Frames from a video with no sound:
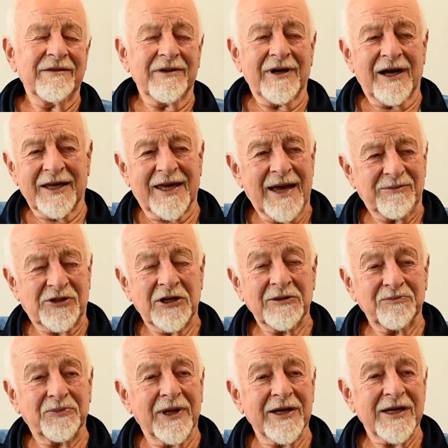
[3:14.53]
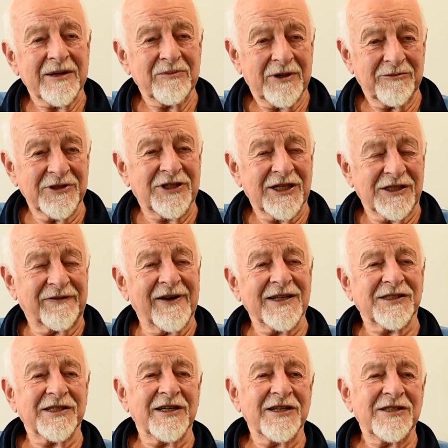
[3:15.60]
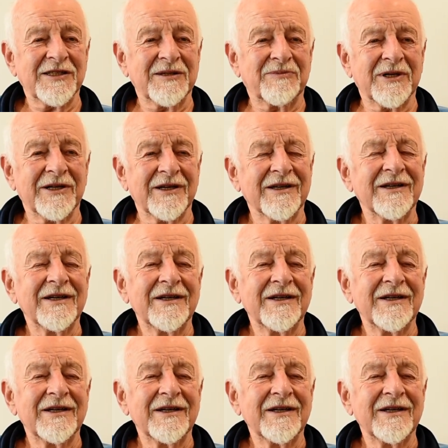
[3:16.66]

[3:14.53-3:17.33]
I kept on playing, but was just fascinated by